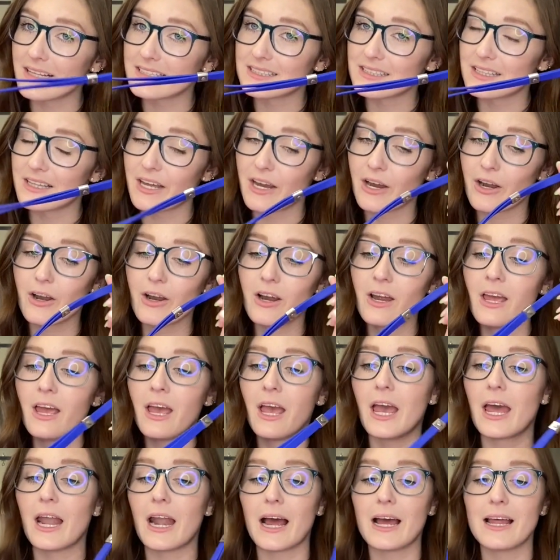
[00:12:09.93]
there.
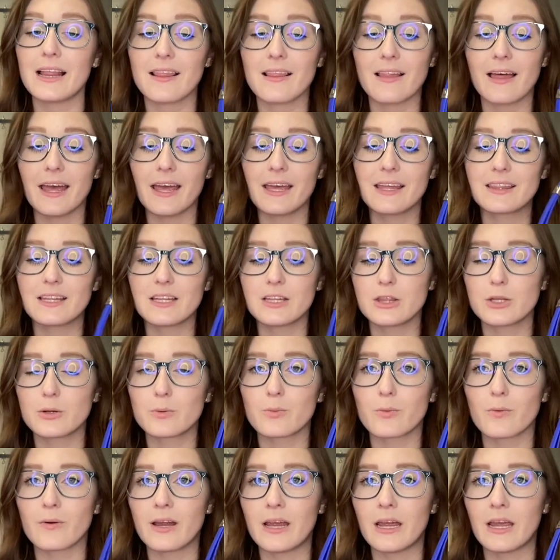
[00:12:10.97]
And I like that the
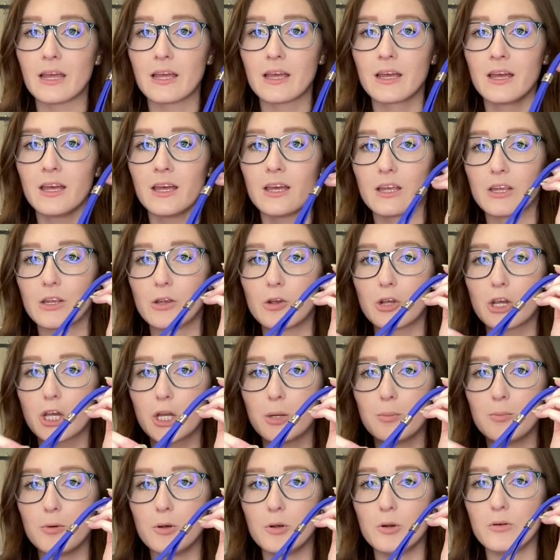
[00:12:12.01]
ring, you
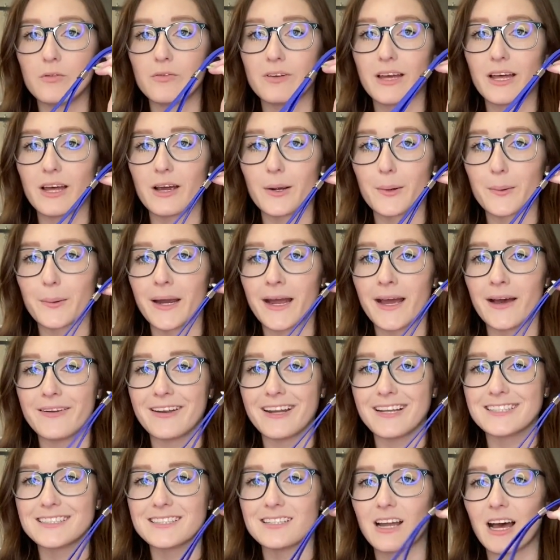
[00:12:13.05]
can move it around.
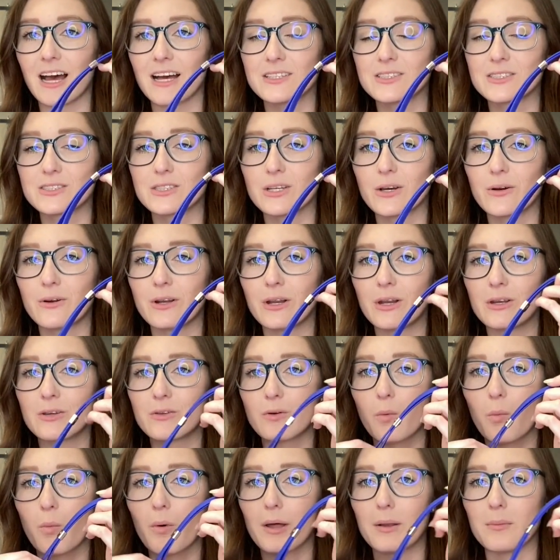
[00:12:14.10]
It's not sewn
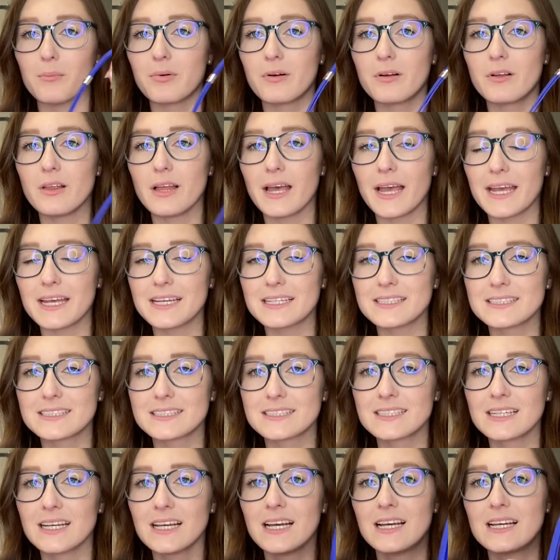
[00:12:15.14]
into one
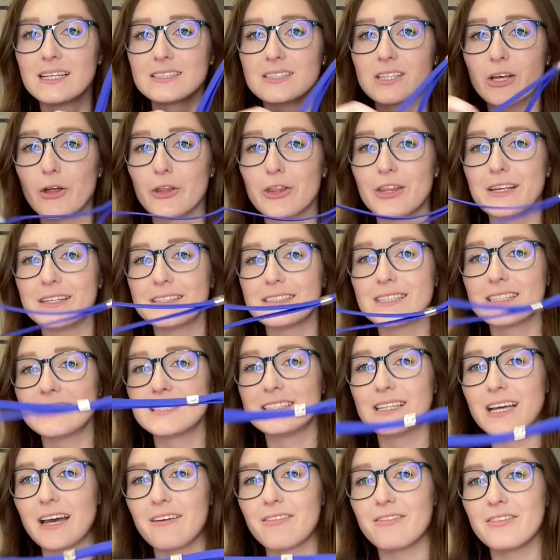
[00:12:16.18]
place. So this is
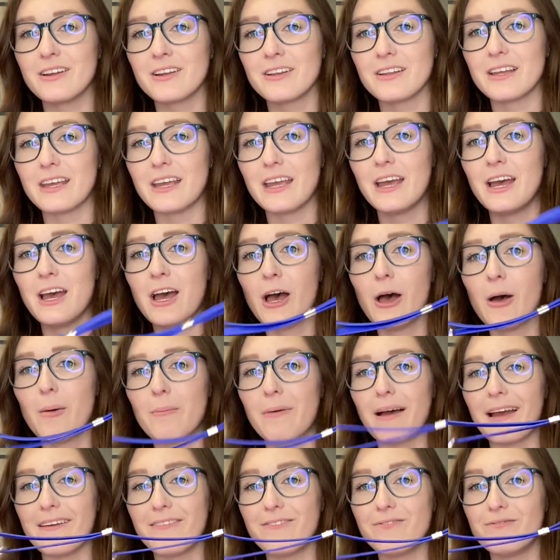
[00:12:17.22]
definitely
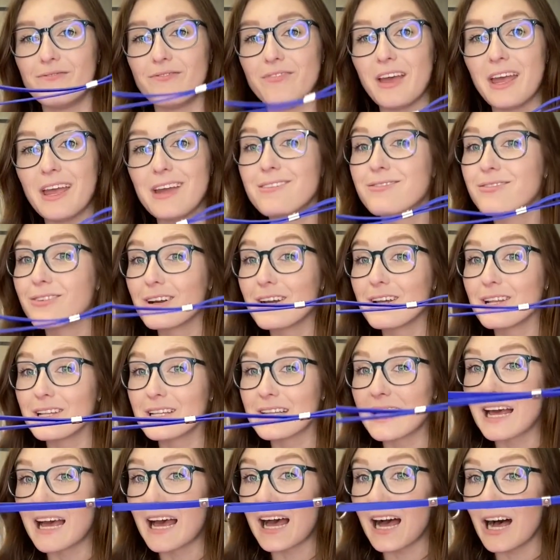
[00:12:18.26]
my favorite
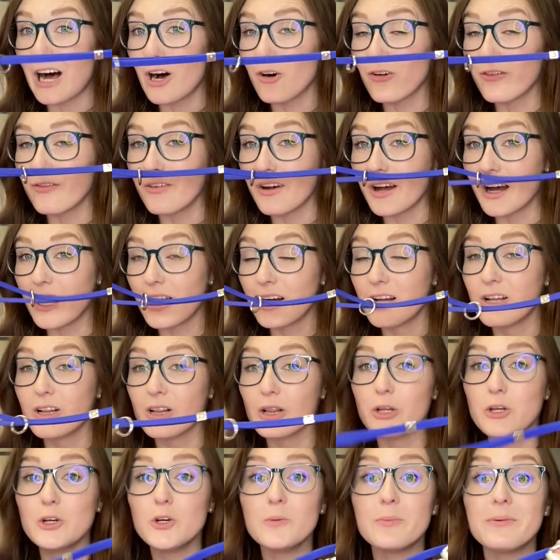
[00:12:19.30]
Alpha
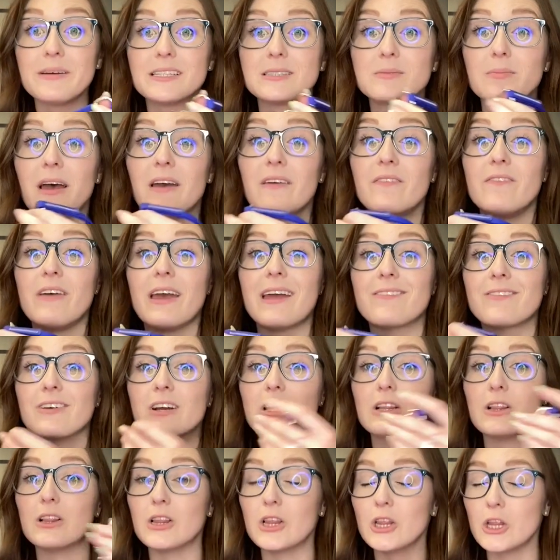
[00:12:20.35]
Loop. It's my
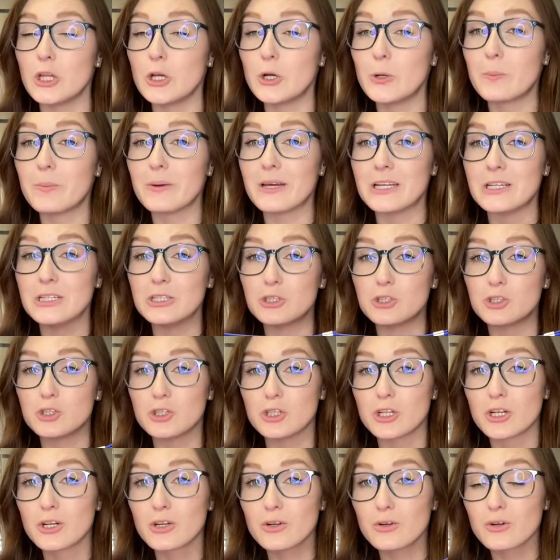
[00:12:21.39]
favorite loop in
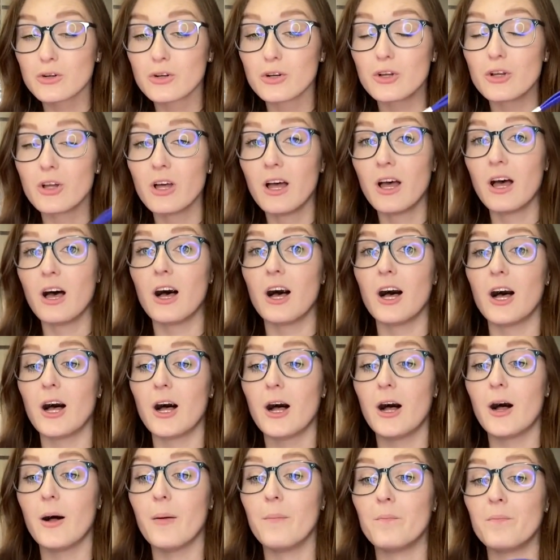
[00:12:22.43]
general.
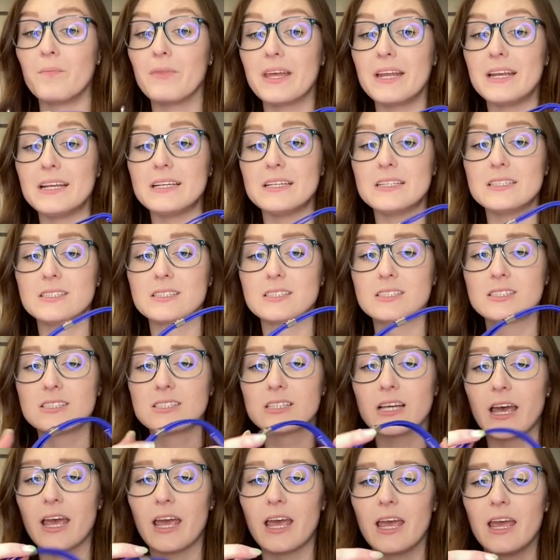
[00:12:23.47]
It
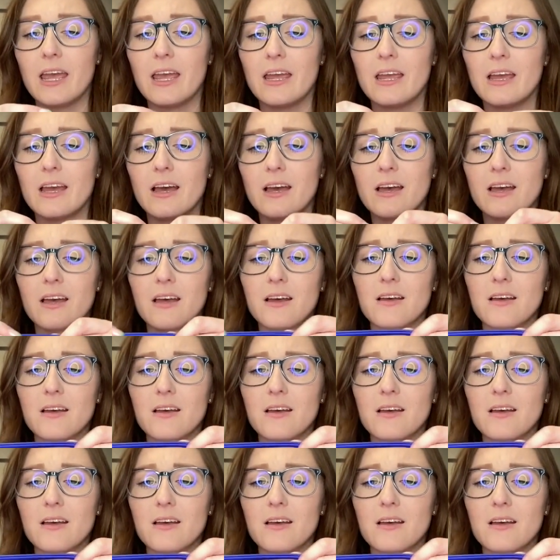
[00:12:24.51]
is I